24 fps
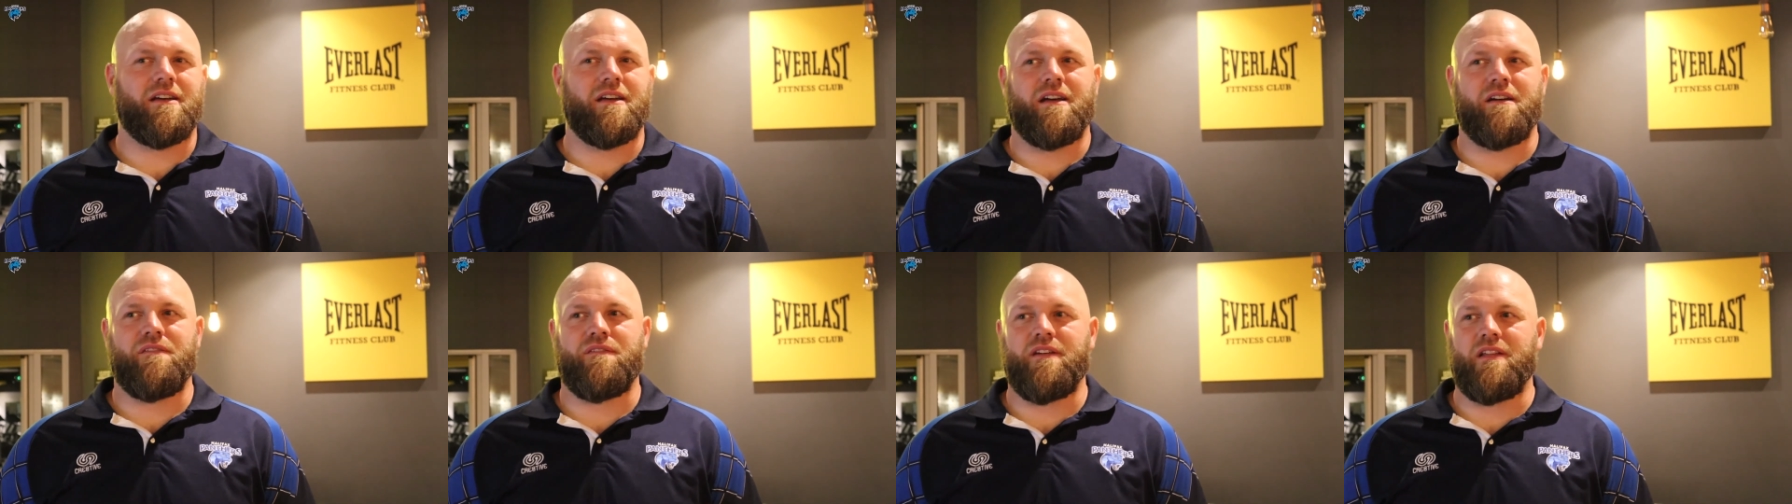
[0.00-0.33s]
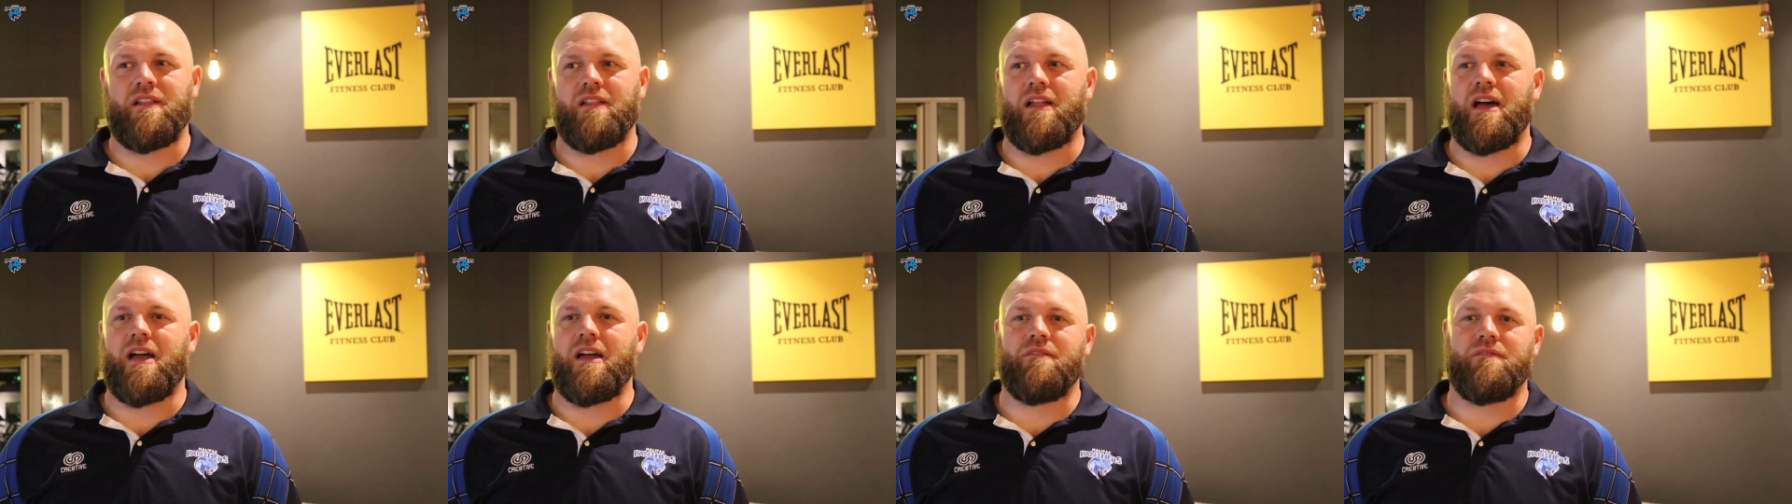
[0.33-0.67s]
I
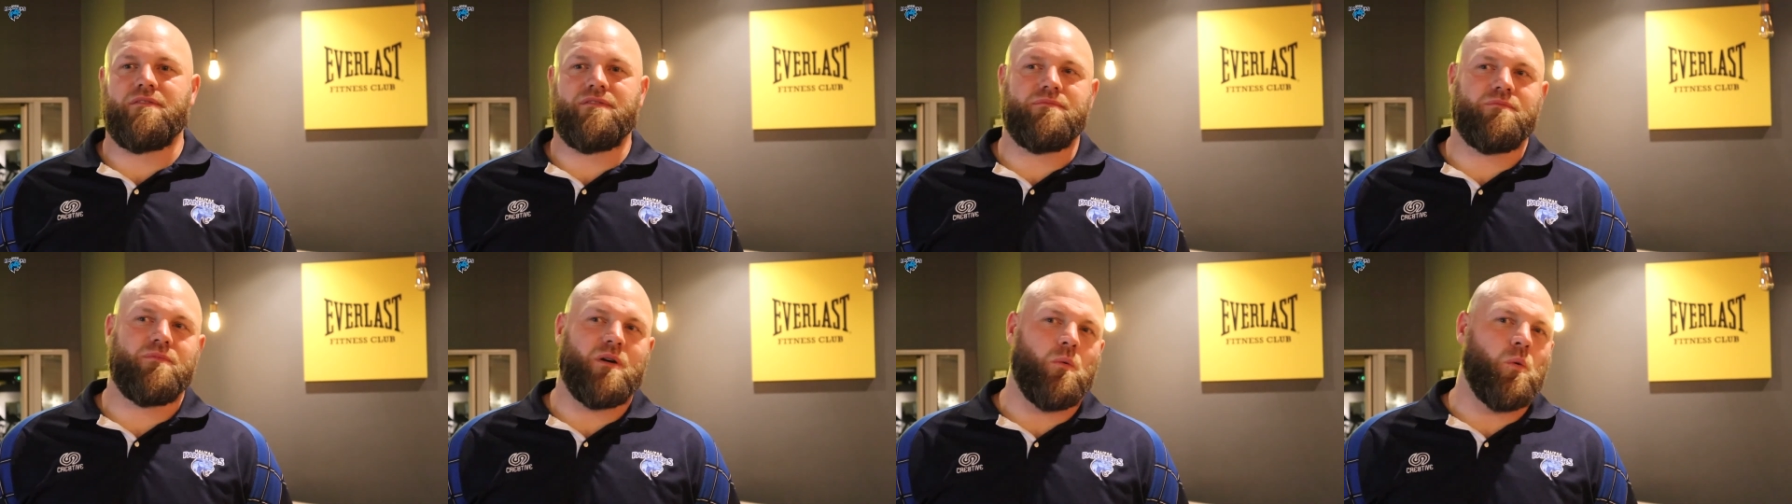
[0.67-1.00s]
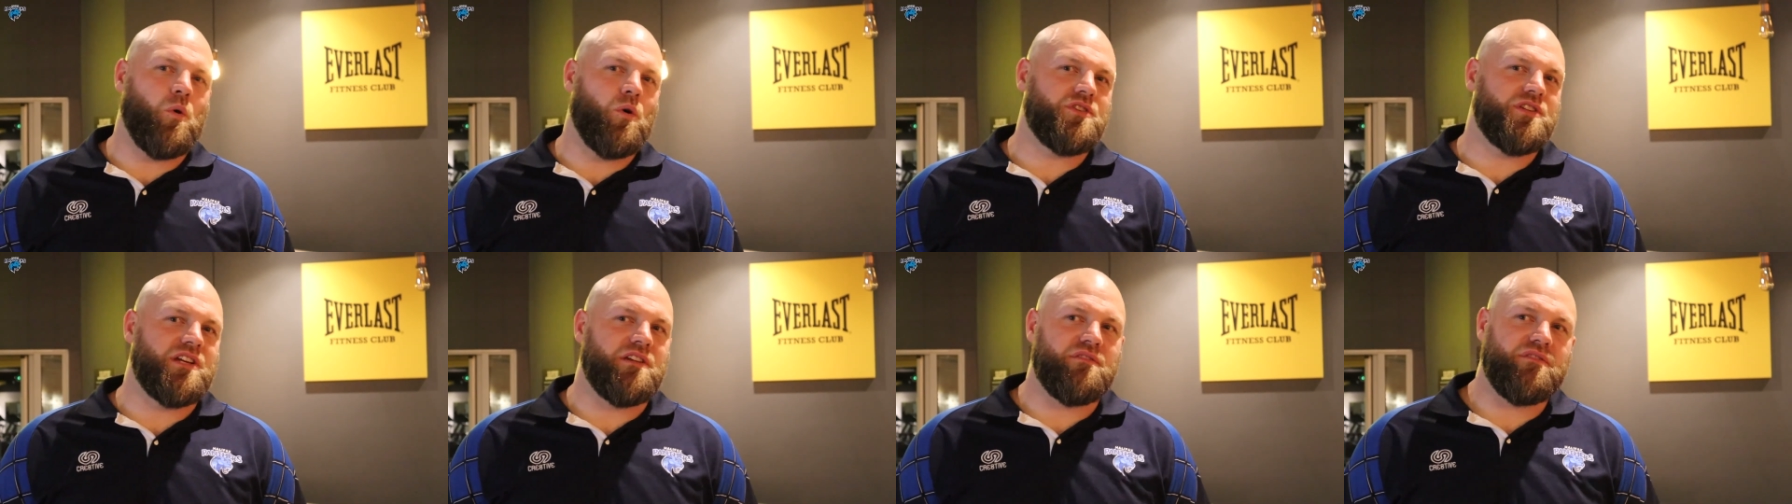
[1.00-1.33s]
felt like while
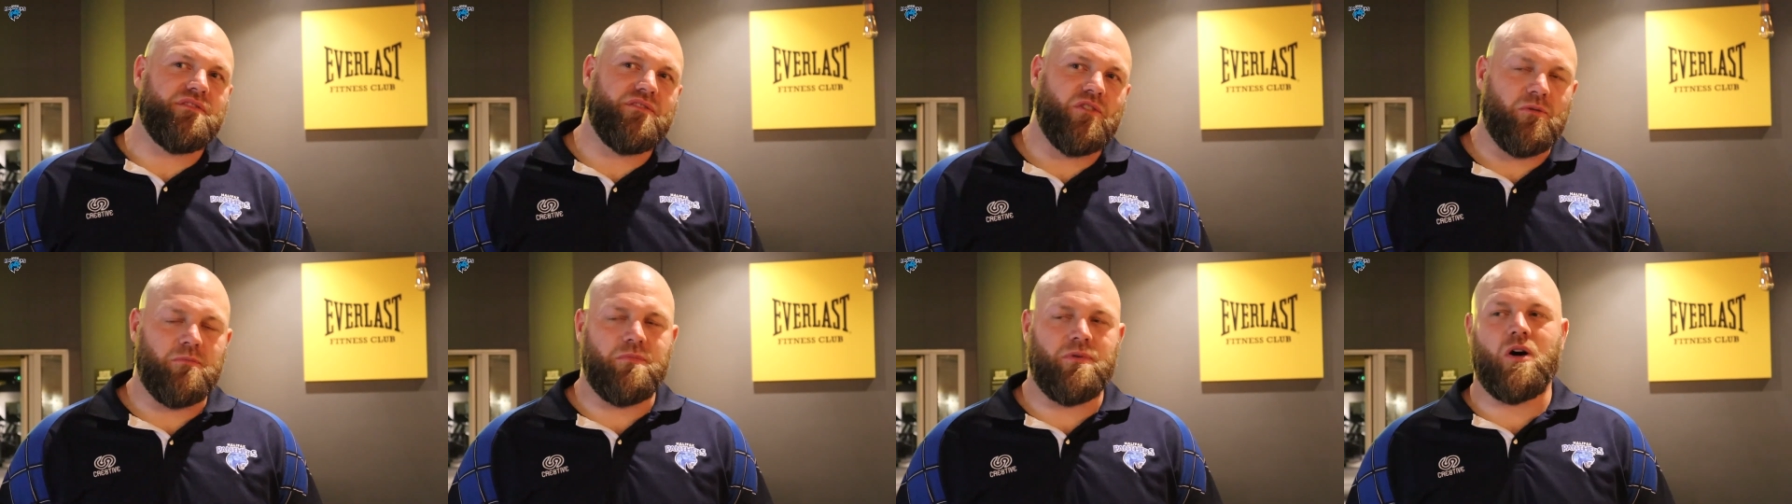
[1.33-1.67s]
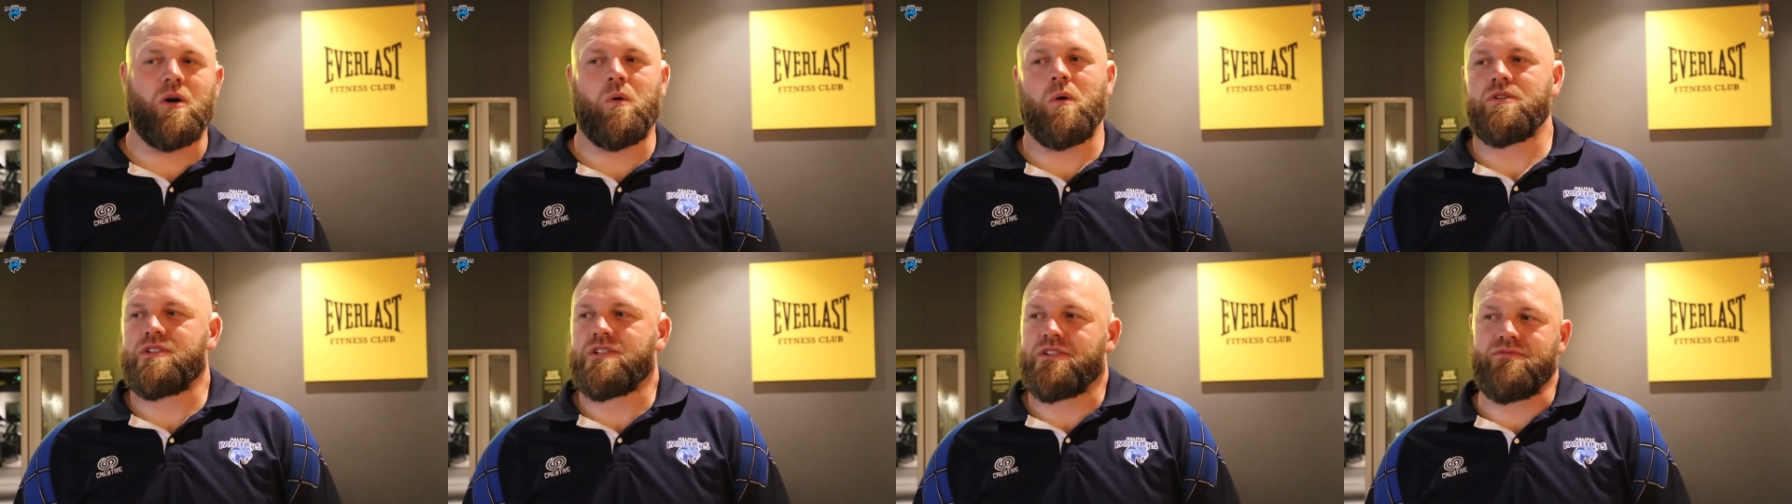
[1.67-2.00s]
watching
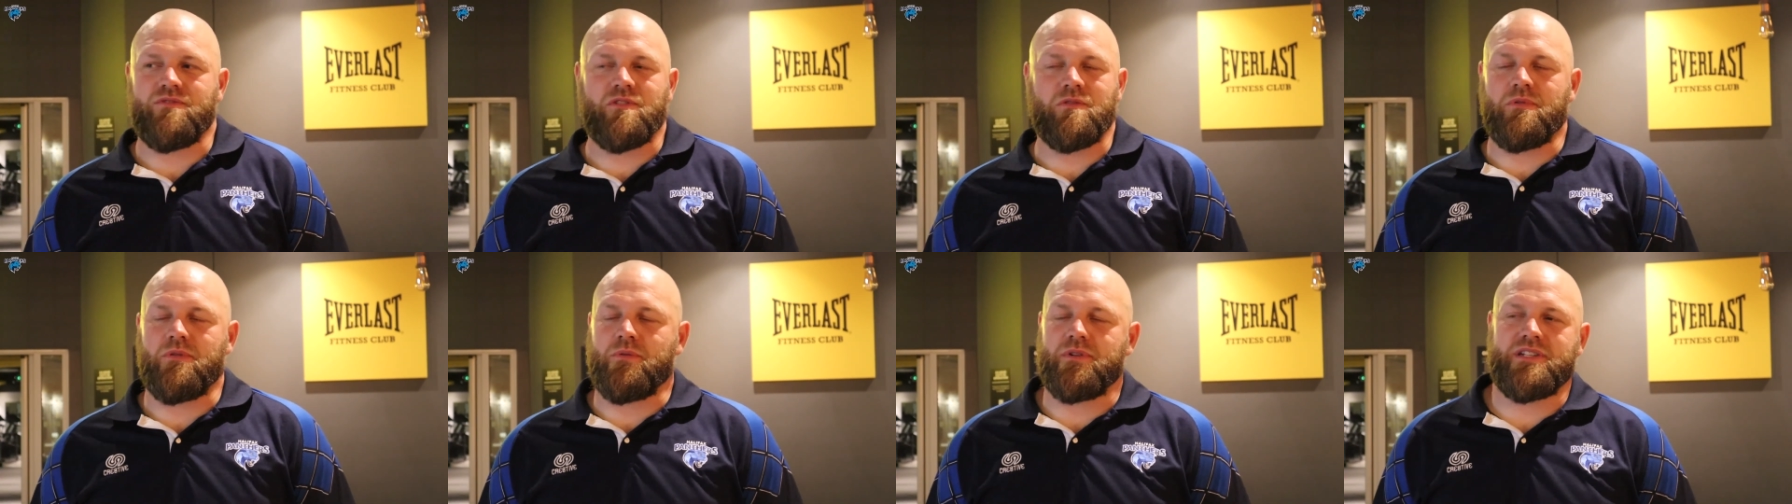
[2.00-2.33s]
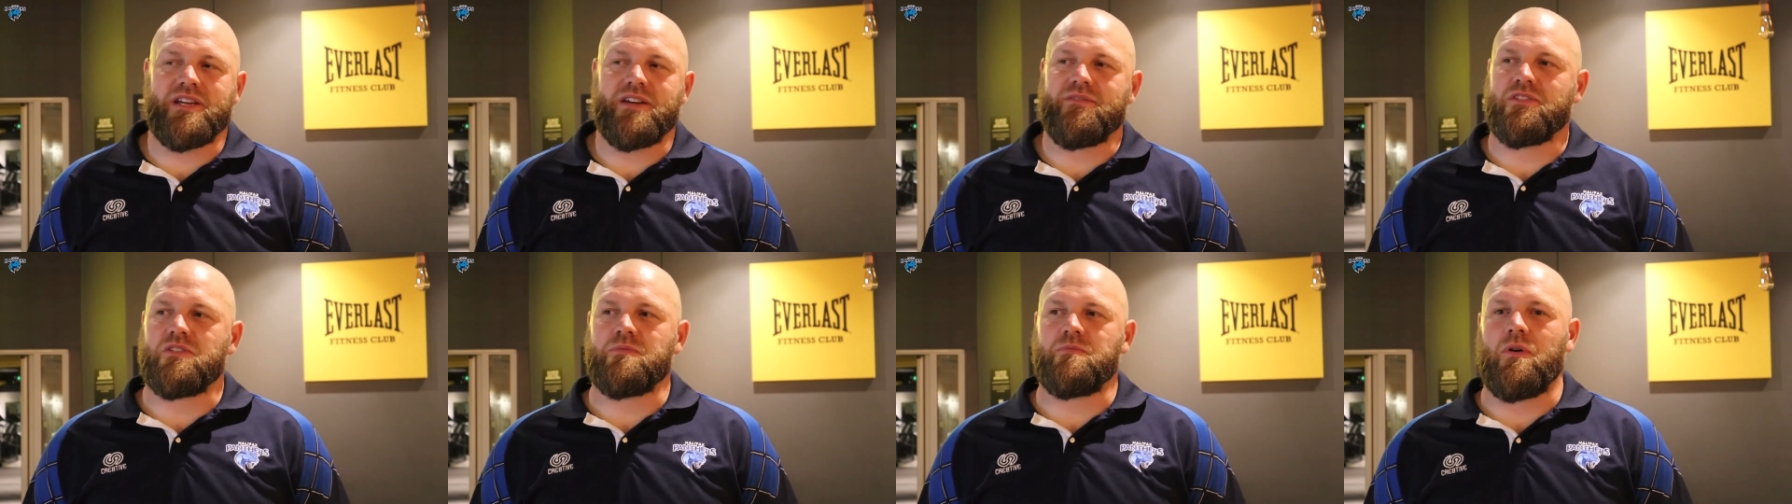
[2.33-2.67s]
football, watching rugby,
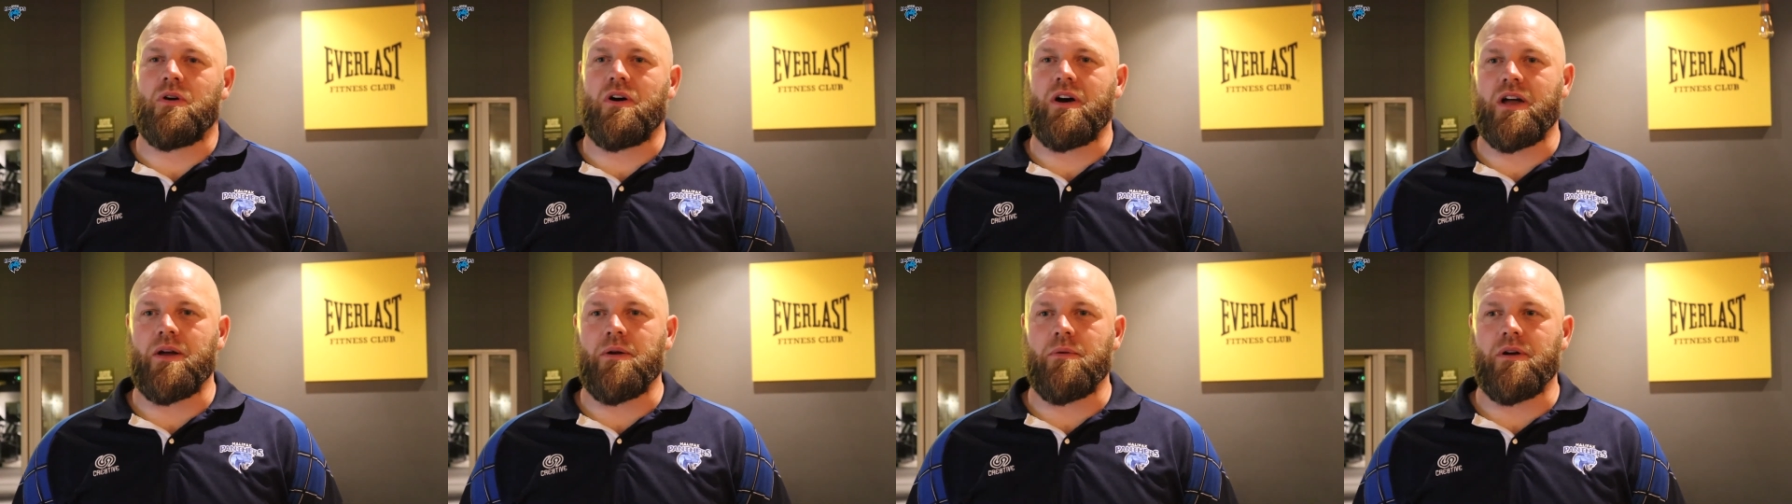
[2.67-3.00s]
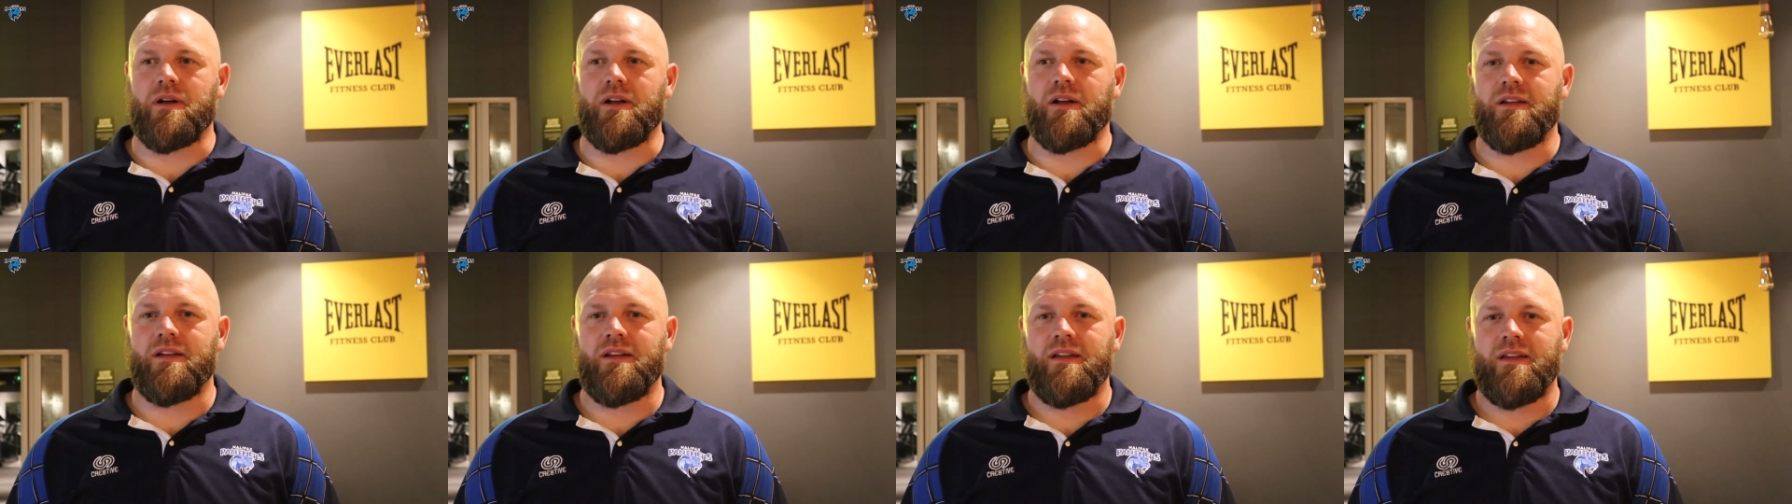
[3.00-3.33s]
whichever sport it
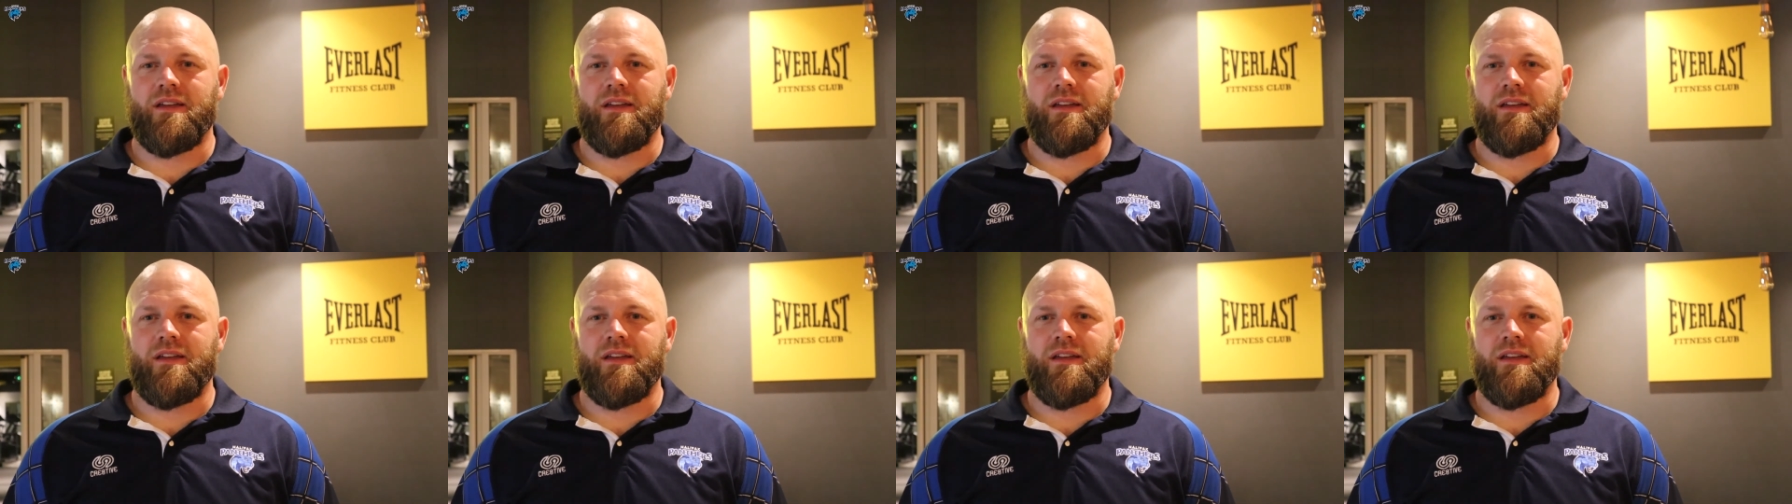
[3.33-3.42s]
were,